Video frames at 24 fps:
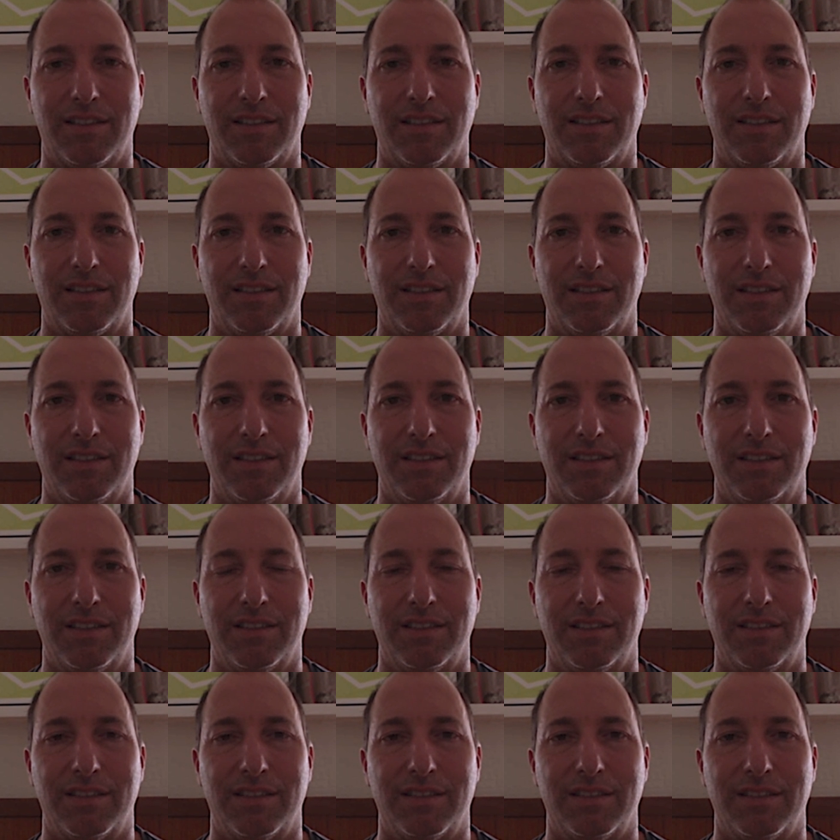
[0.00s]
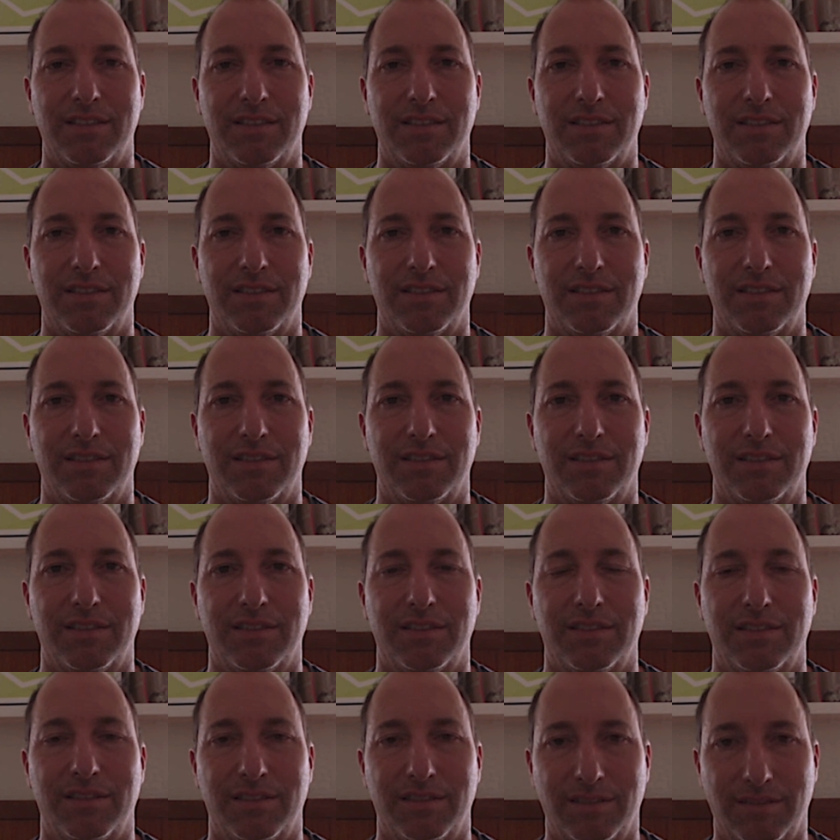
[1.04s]

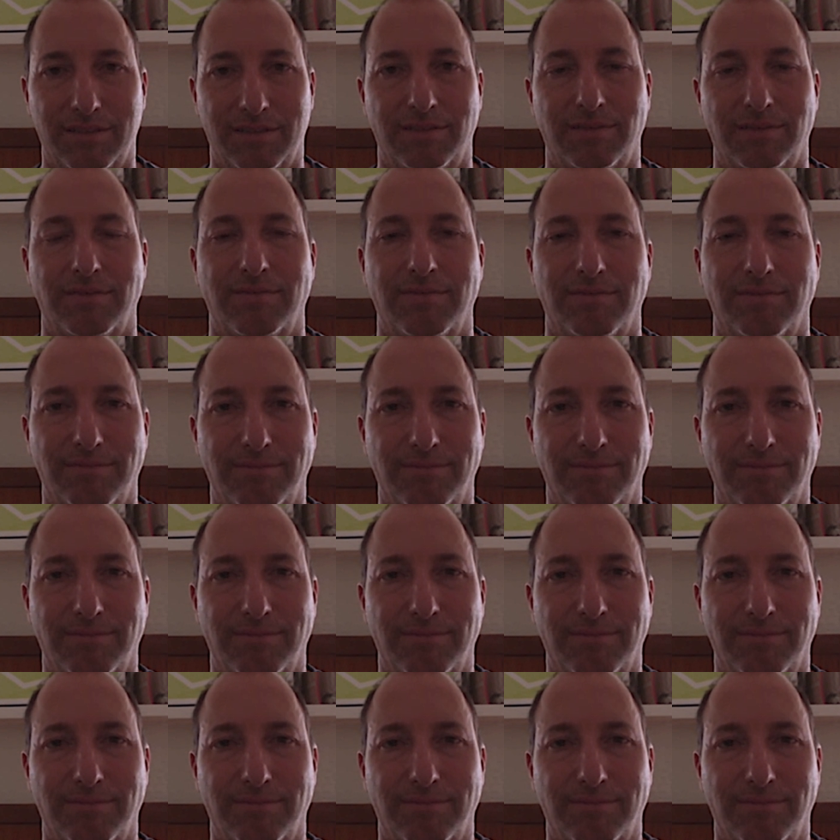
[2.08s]
[no speech]